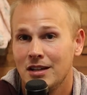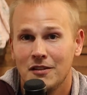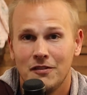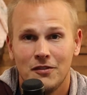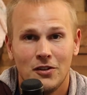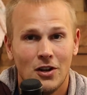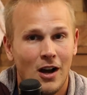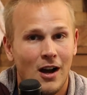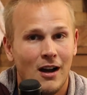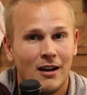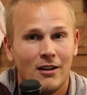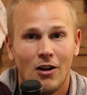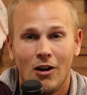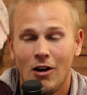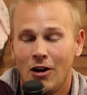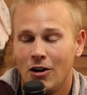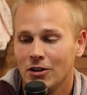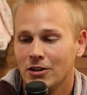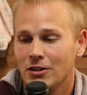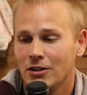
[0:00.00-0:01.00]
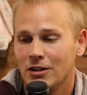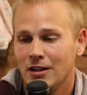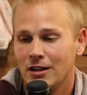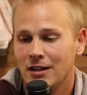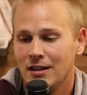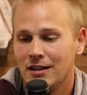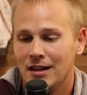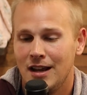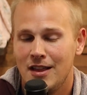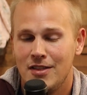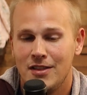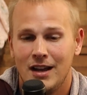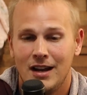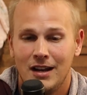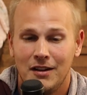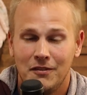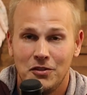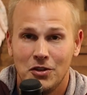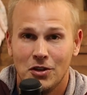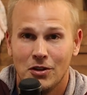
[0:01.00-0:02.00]
If not, all good. And
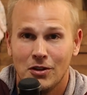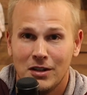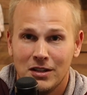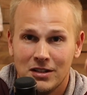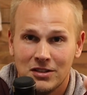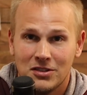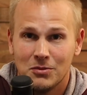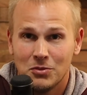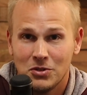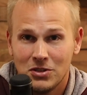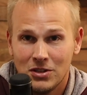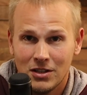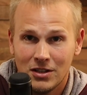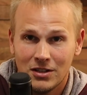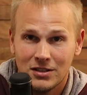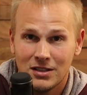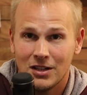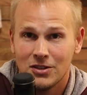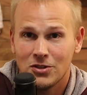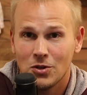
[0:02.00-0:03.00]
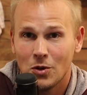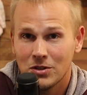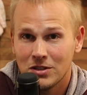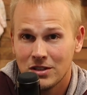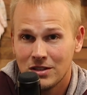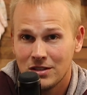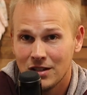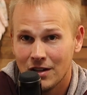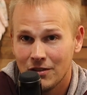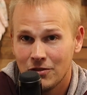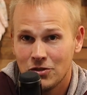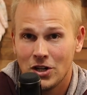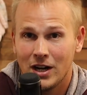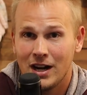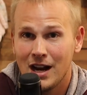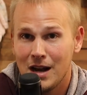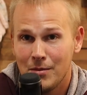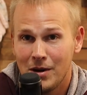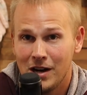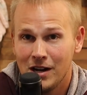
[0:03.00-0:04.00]
then if you're into some serious outdoorsy stuff,
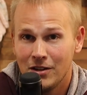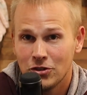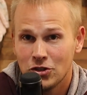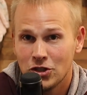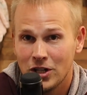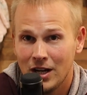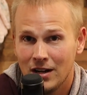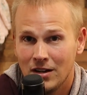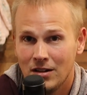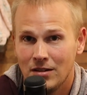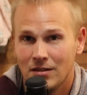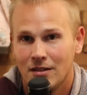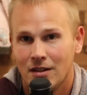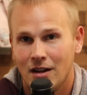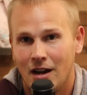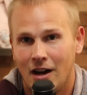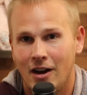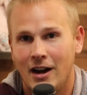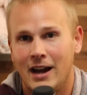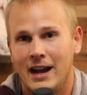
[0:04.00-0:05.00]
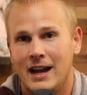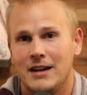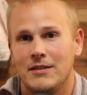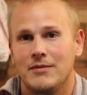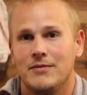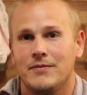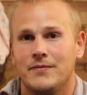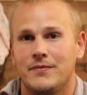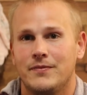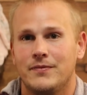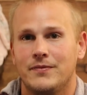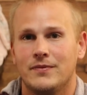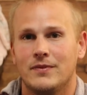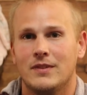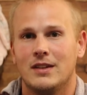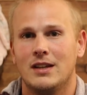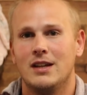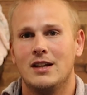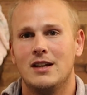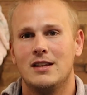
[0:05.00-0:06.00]
check out my other channel. All right,
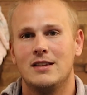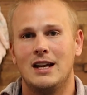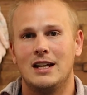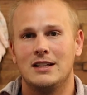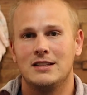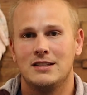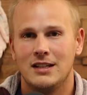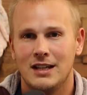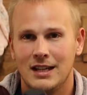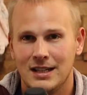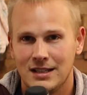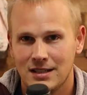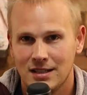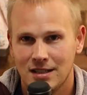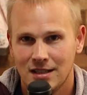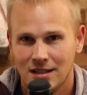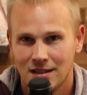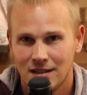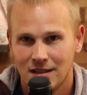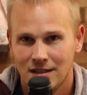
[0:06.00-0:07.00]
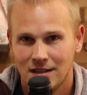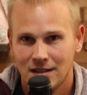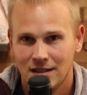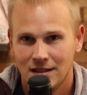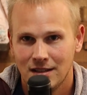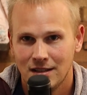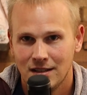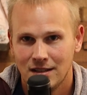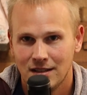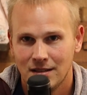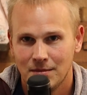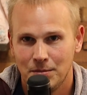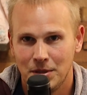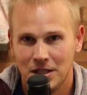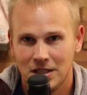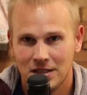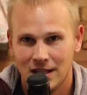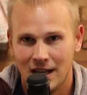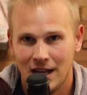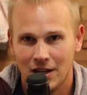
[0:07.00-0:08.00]
that's it.
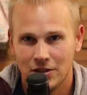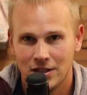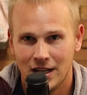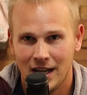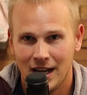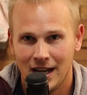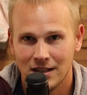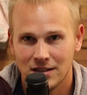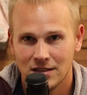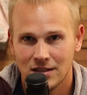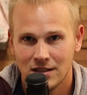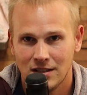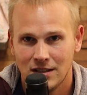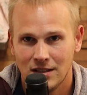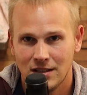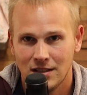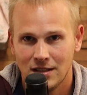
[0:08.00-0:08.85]
Peace out, dads.